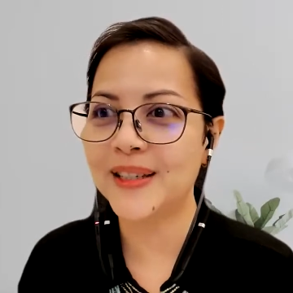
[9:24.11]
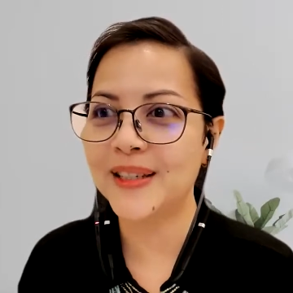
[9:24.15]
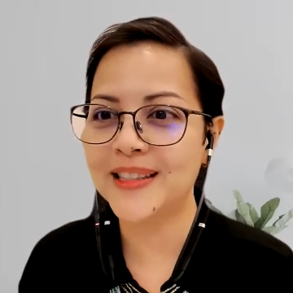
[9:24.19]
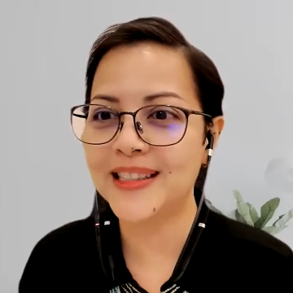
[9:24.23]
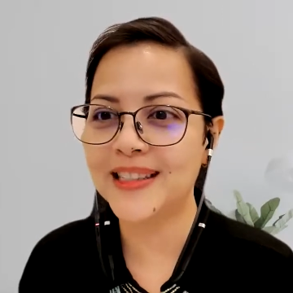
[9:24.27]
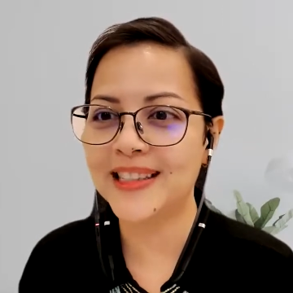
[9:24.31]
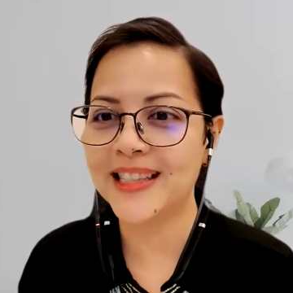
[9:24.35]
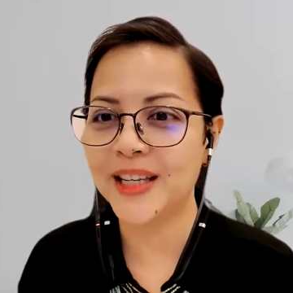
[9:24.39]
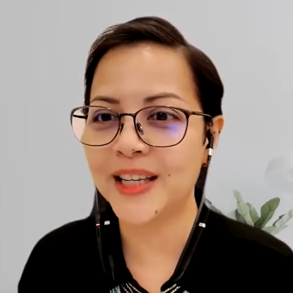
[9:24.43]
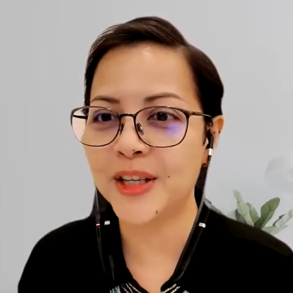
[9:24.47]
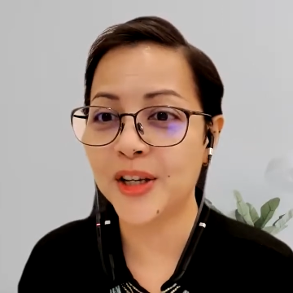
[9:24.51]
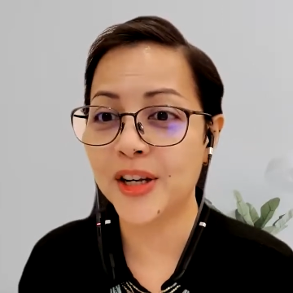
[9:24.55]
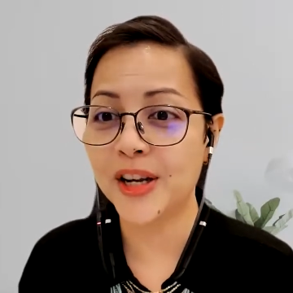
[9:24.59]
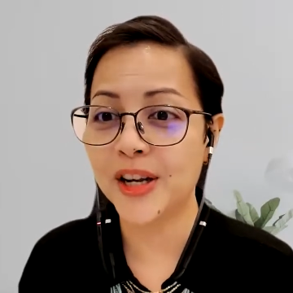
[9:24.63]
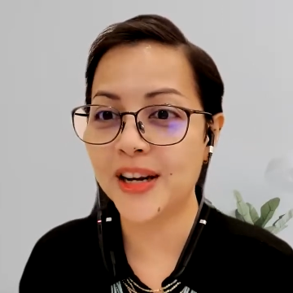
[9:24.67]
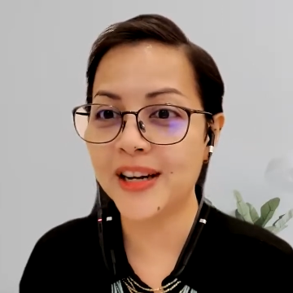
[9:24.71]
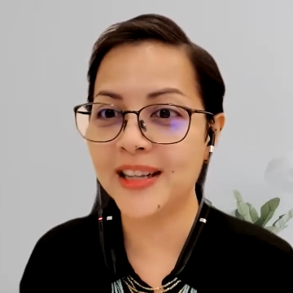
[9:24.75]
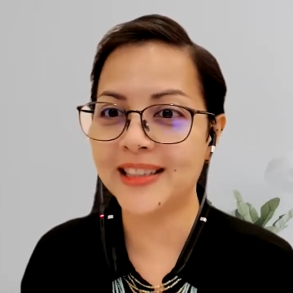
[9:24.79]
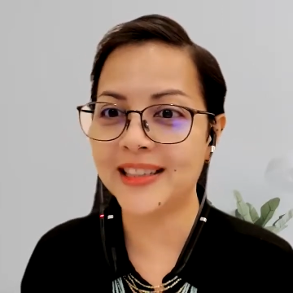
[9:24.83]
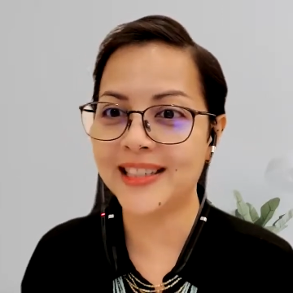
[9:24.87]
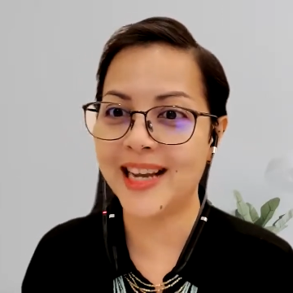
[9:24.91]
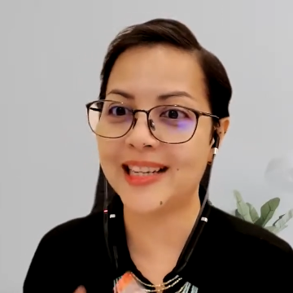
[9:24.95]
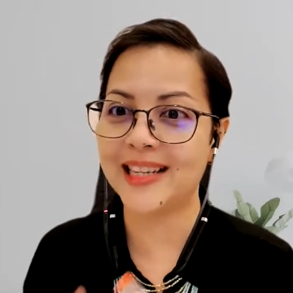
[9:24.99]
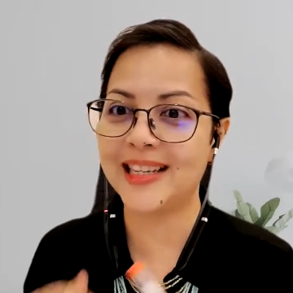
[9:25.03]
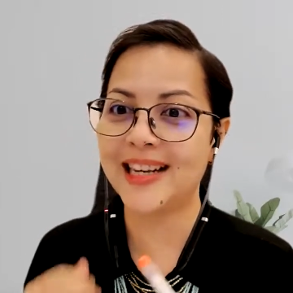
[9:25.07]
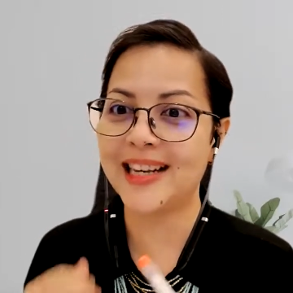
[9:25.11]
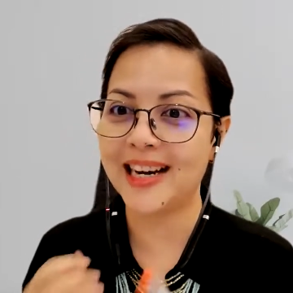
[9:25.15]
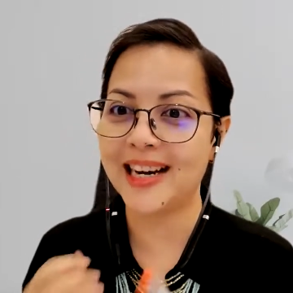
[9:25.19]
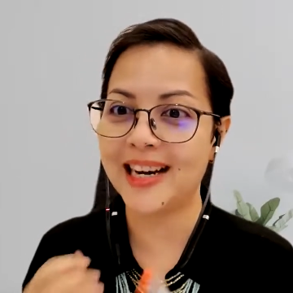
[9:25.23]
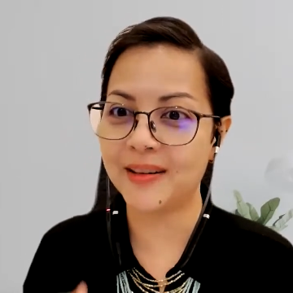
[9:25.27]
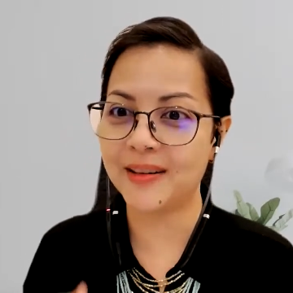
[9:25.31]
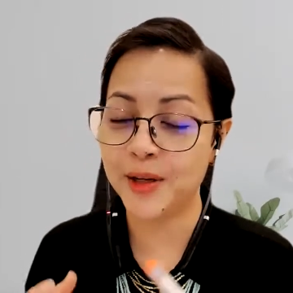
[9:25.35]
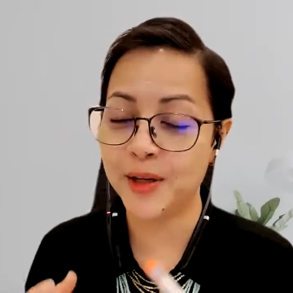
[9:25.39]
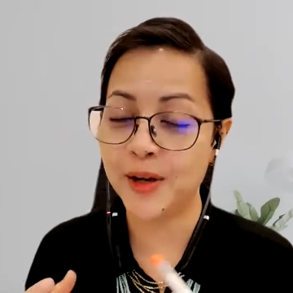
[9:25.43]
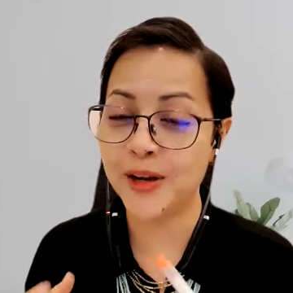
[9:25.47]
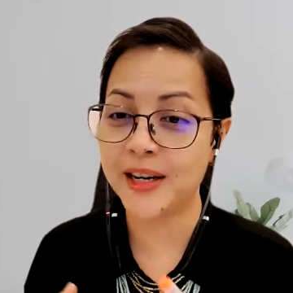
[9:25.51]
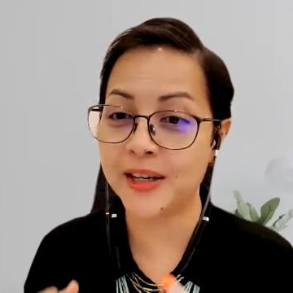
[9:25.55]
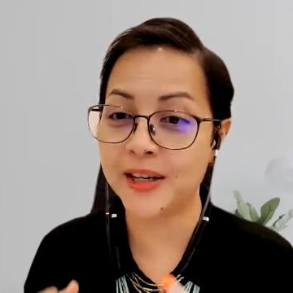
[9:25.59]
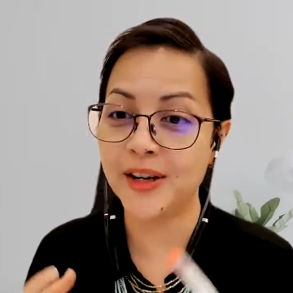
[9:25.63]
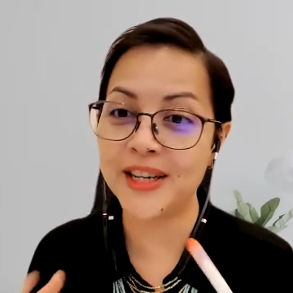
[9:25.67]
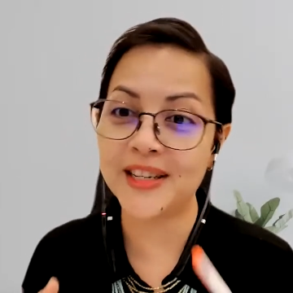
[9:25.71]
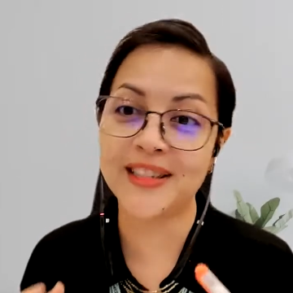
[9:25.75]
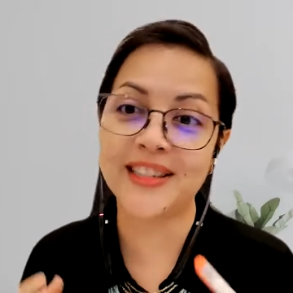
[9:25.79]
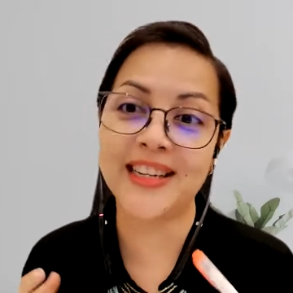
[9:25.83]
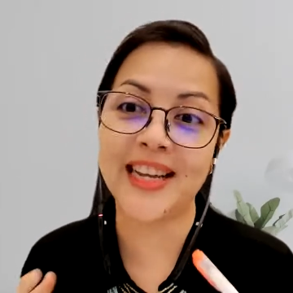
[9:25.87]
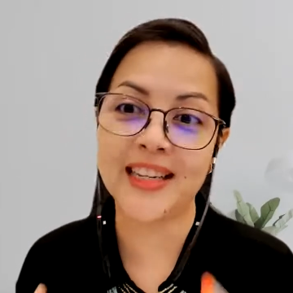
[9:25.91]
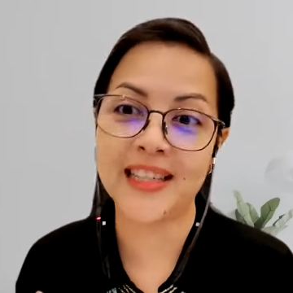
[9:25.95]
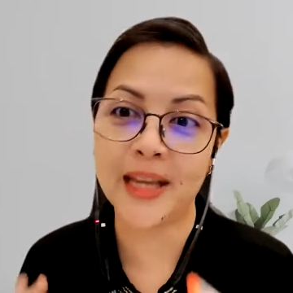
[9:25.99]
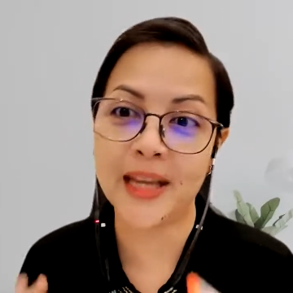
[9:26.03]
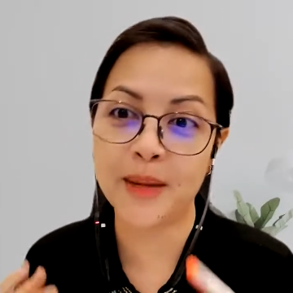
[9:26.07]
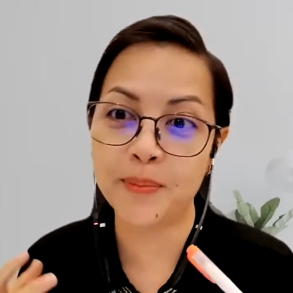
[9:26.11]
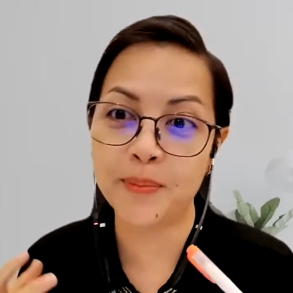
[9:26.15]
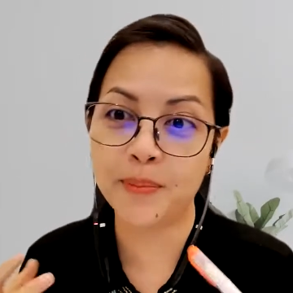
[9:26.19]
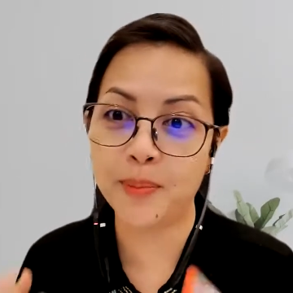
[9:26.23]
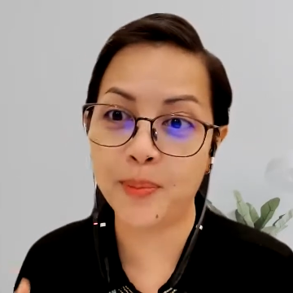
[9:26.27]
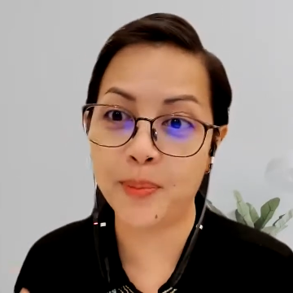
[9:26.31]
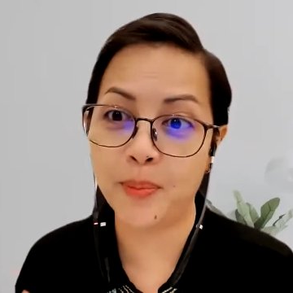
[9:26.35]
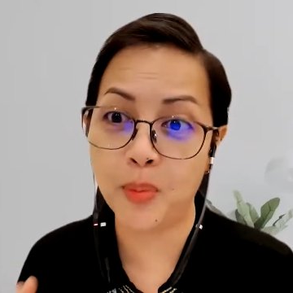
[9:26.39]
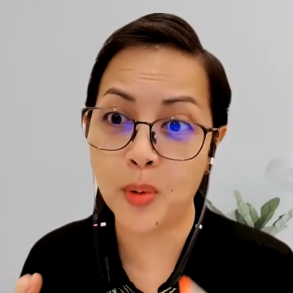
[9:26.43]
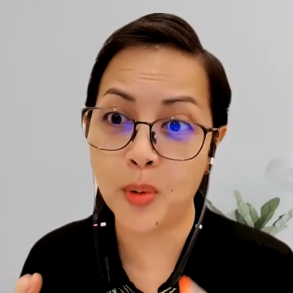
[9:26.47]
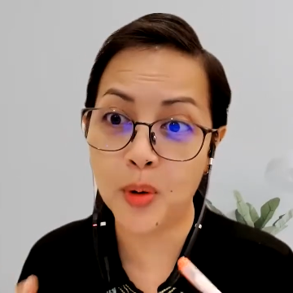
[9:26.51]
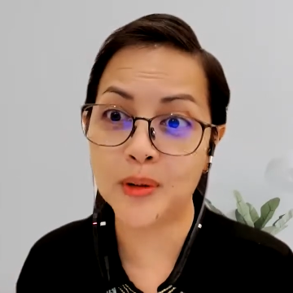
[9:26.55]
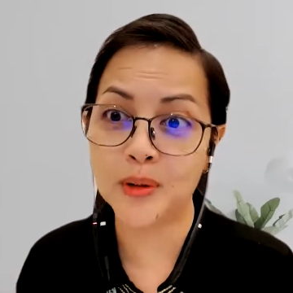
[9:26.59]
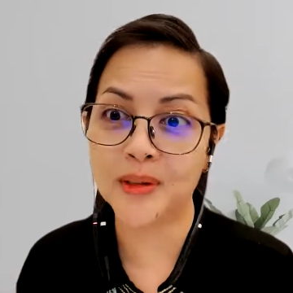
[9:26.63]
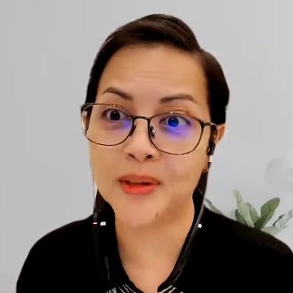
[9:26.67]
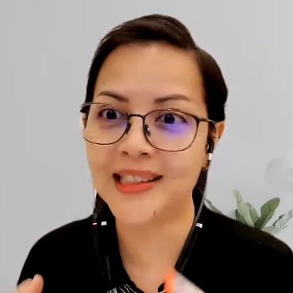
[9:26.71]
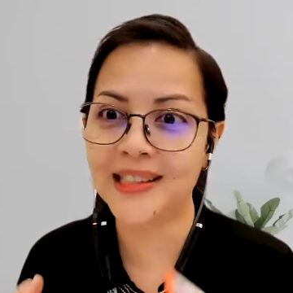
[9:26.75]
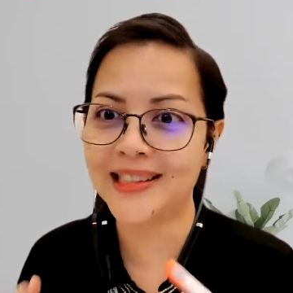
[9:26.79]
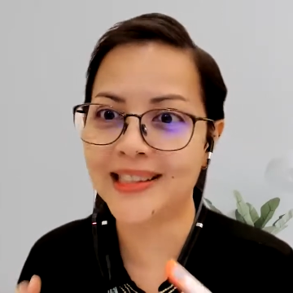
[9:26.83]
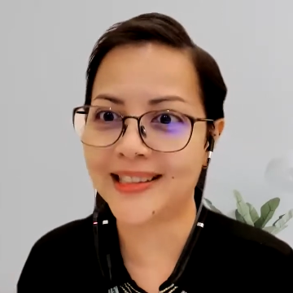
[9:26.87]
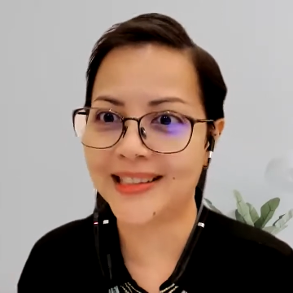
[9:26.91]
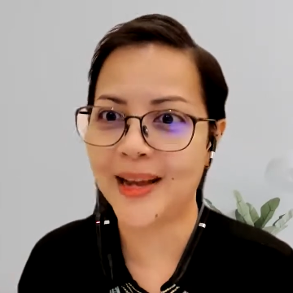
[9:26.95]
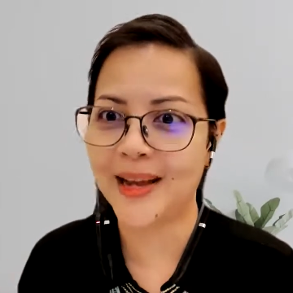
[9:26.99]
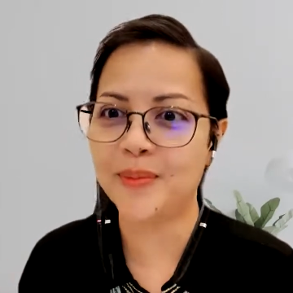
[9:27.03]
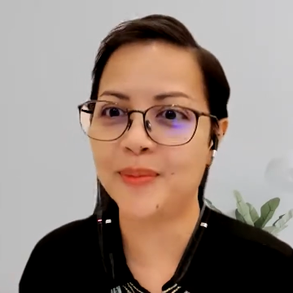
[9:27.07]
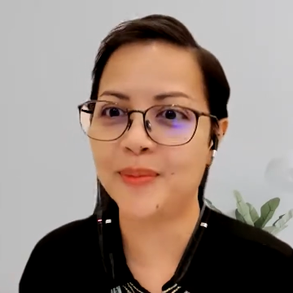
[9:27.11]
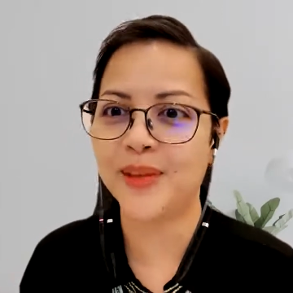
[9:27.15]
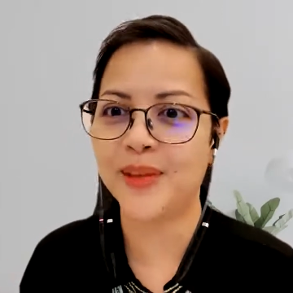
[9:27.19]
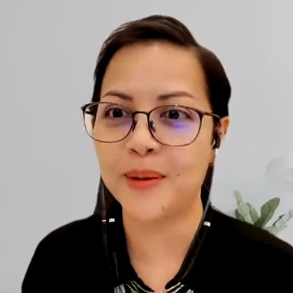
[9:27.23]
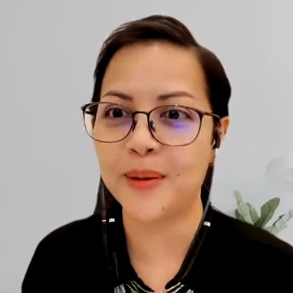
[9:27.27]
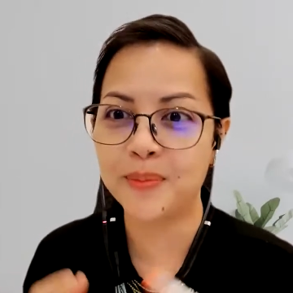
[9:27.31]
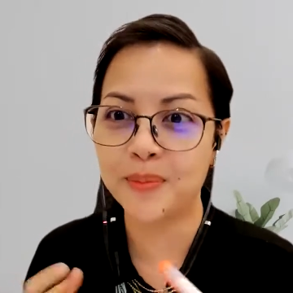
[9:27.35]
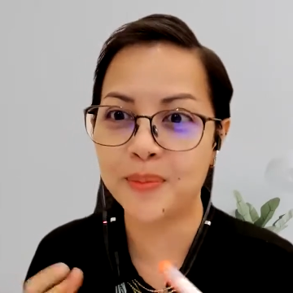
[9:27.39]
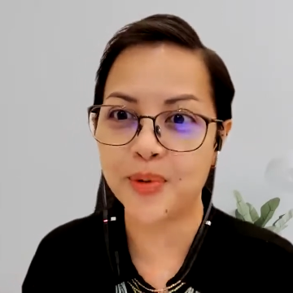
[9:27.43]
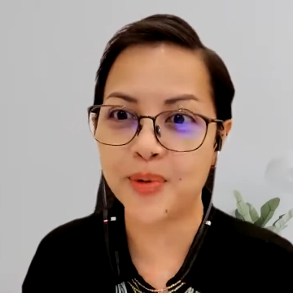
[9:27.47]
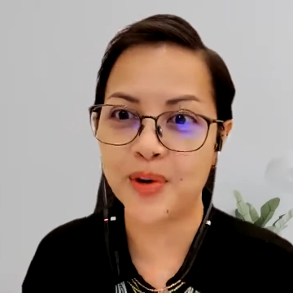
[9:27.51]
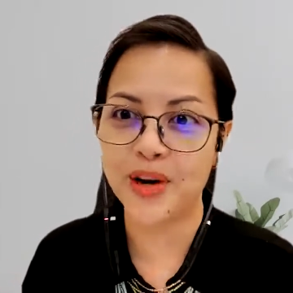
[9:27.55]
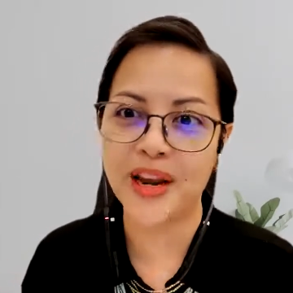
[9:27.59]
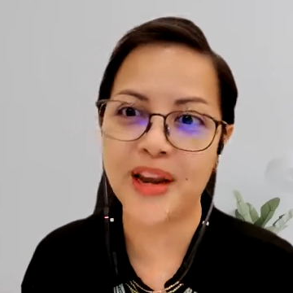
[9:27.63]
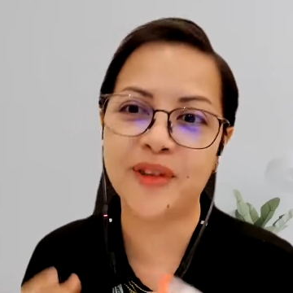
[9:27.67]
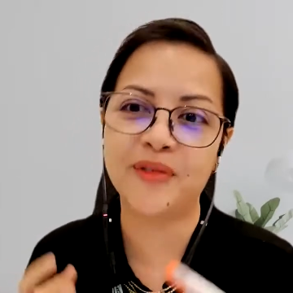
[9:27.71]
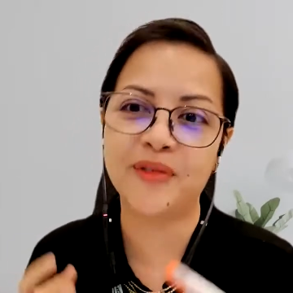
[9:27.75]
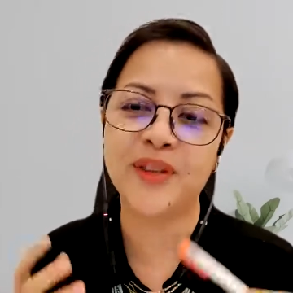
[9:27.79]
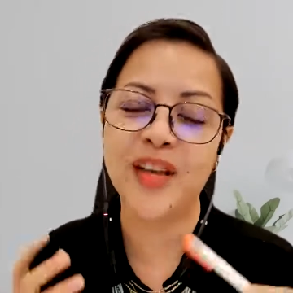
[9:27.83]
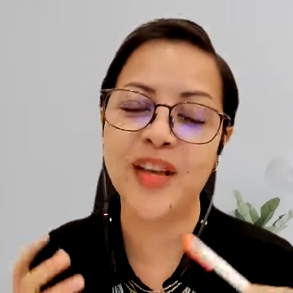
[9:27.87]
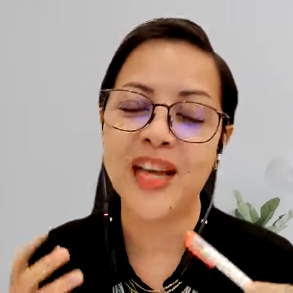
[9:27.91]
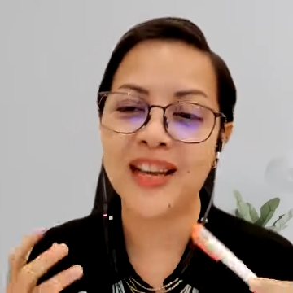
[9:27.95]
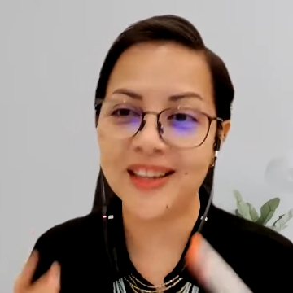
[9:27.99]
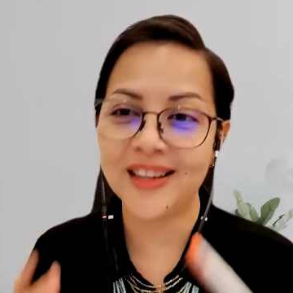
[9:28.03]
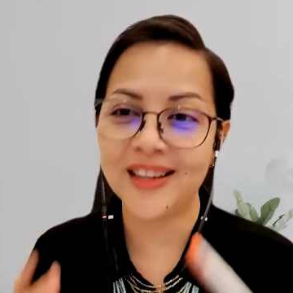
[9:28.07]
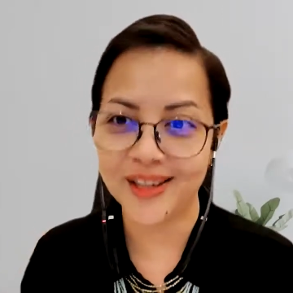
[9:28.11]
Because you got to take that bold step, that brave,